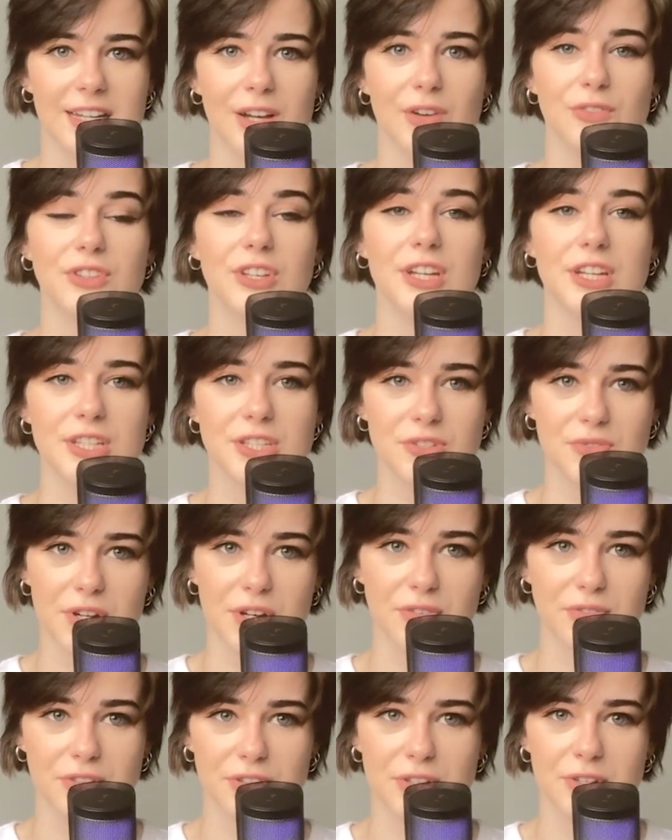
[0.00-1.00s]
of the history
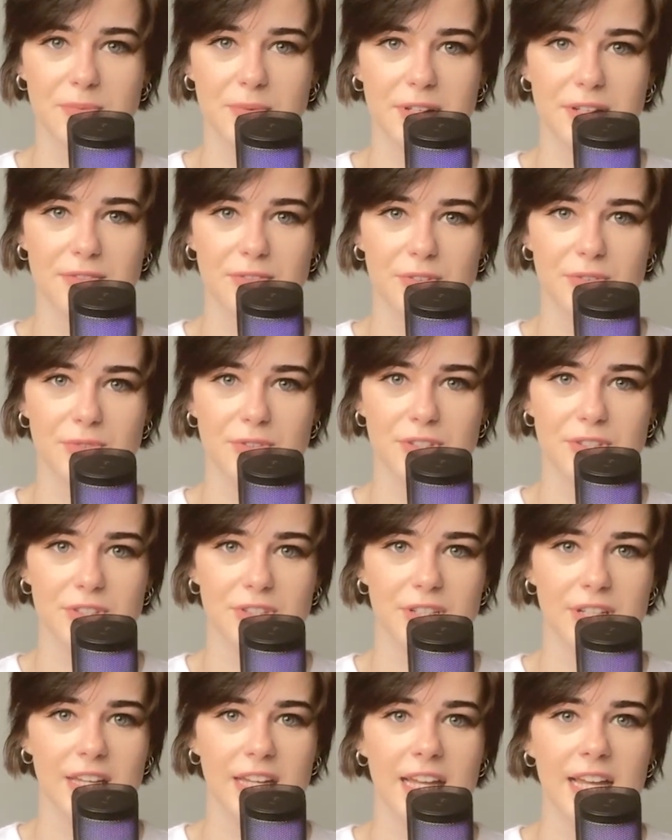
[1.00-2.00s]
of the human
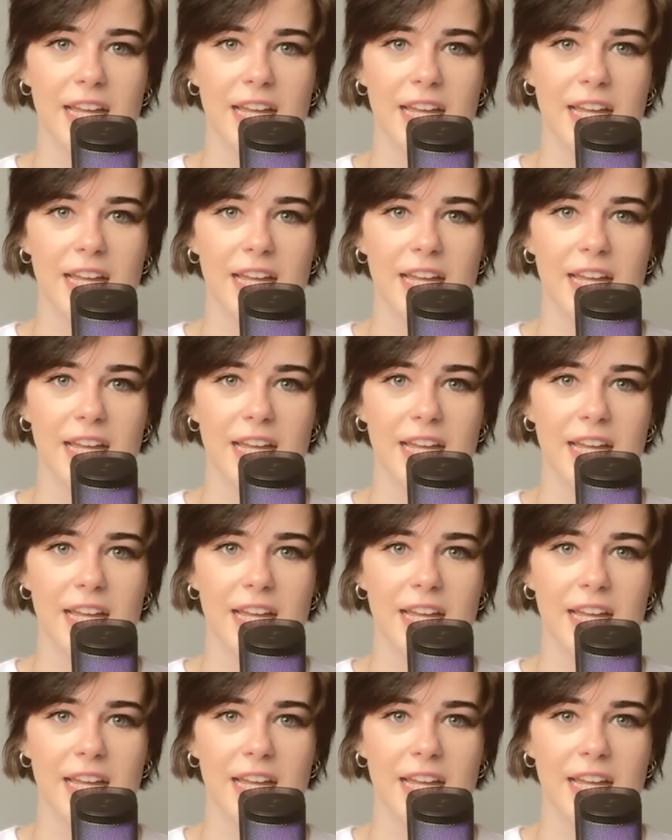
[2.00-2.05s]
evolution,